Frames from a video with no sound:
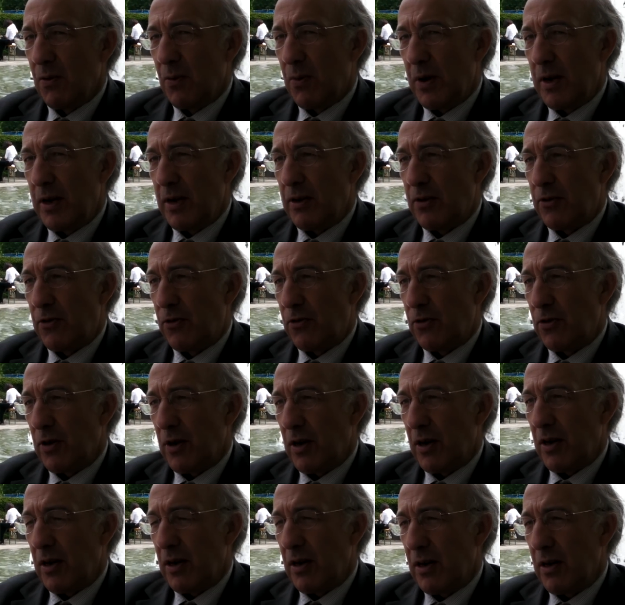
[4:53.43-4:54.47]
which
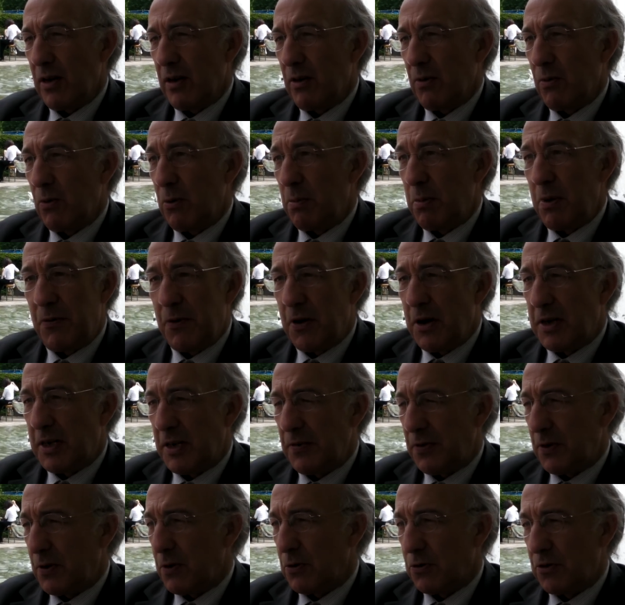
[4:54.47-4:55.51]
uh, would be very
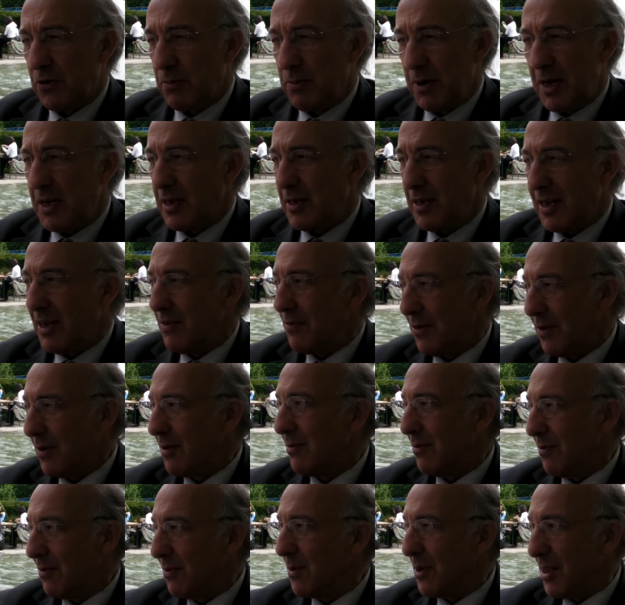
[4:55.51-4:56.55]
difficult to meet
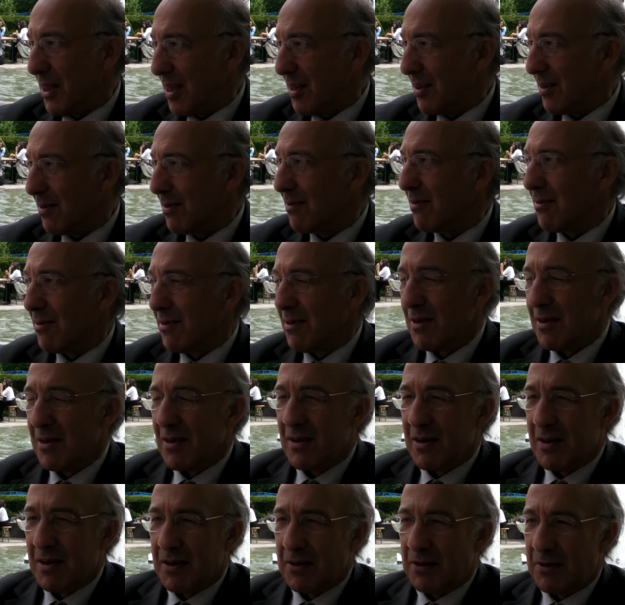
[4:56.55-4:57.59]
even without
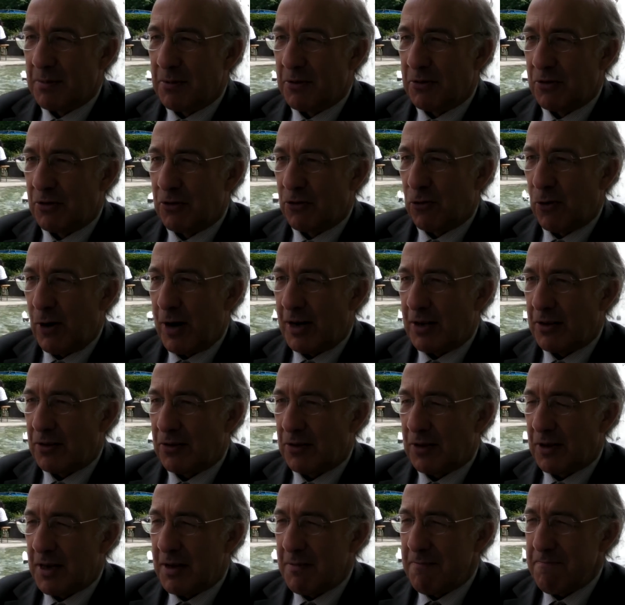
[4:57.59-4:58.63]
its emission trading
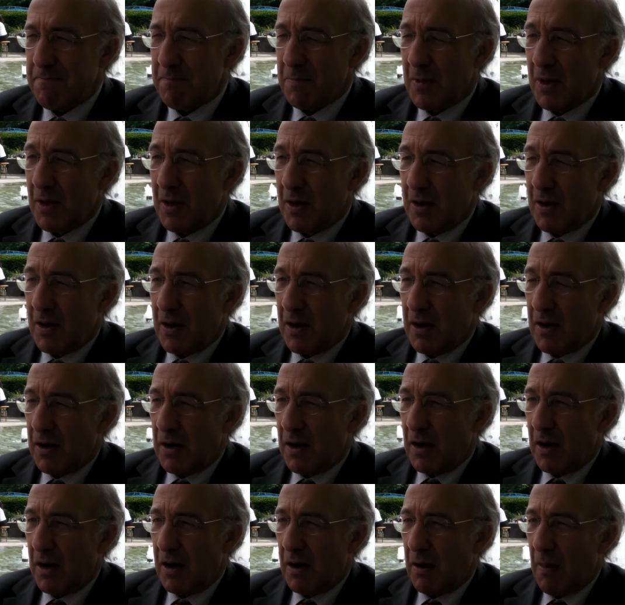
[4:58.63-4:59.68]
scheme.
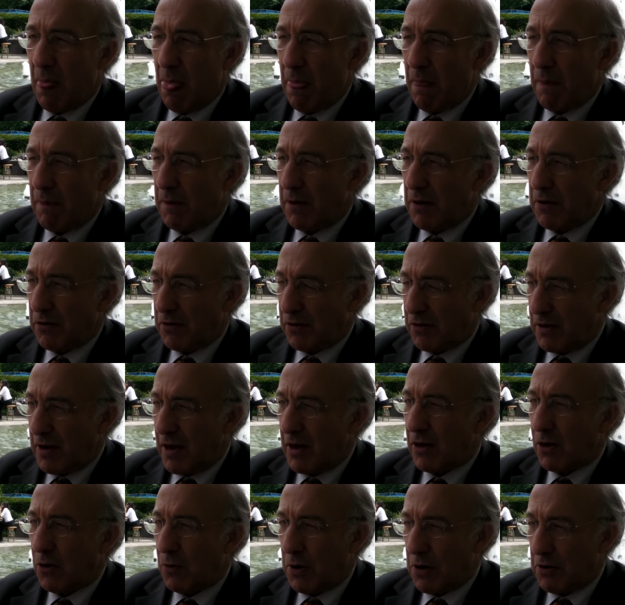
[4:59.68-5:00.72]
Um, there's
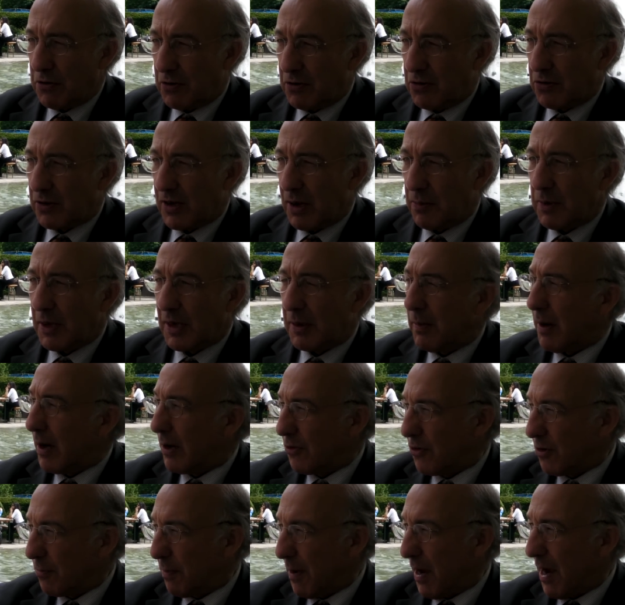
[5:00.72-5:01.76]
now questions coming
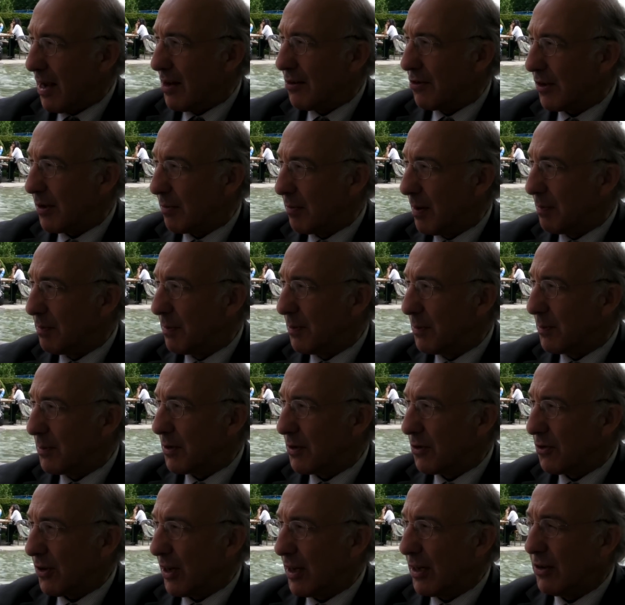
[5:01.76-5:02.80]
about Japan's commitment with
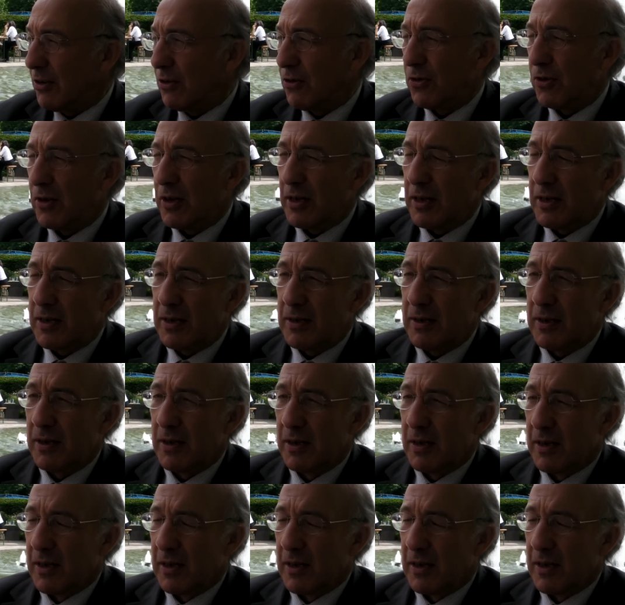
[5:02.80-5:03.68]
the change in